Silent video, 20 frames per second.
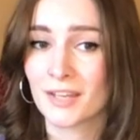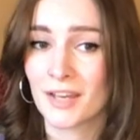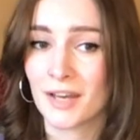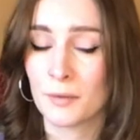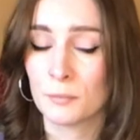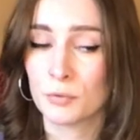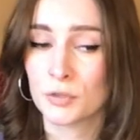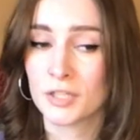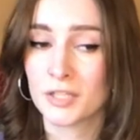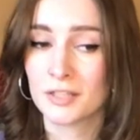
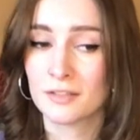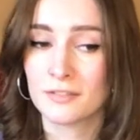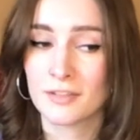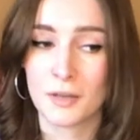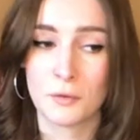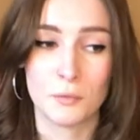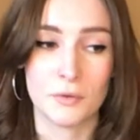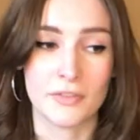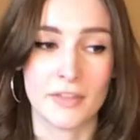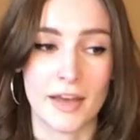I'm pretty
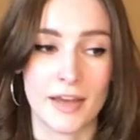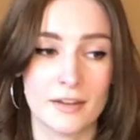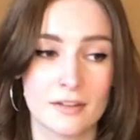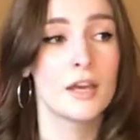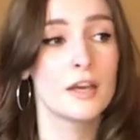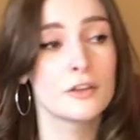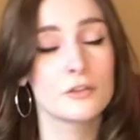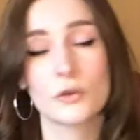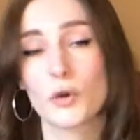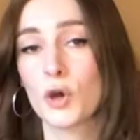content with
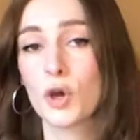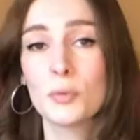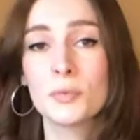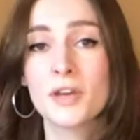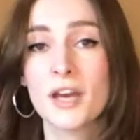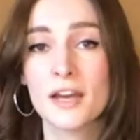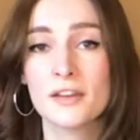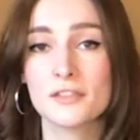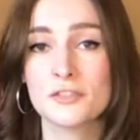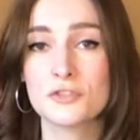that. So I hope you
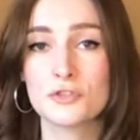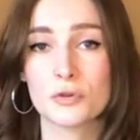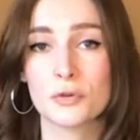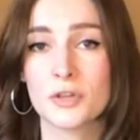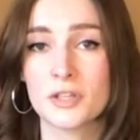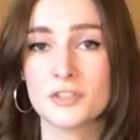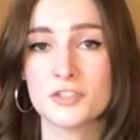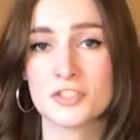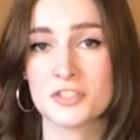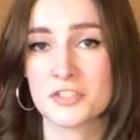guys
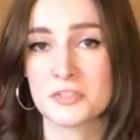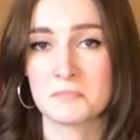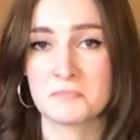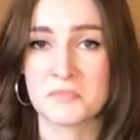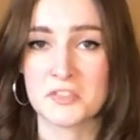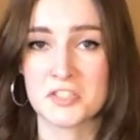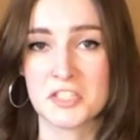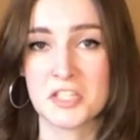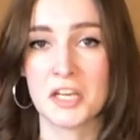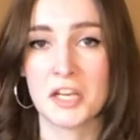enjoyed just
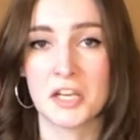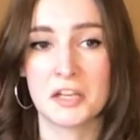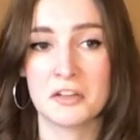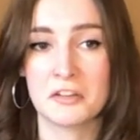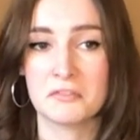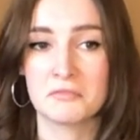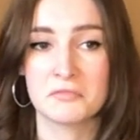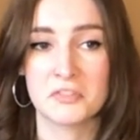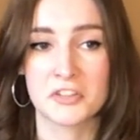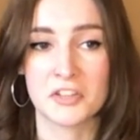
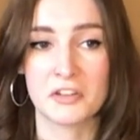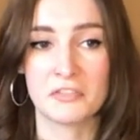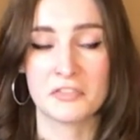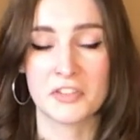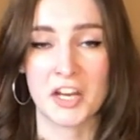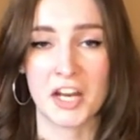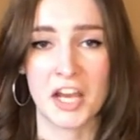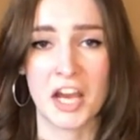seeing stuff that I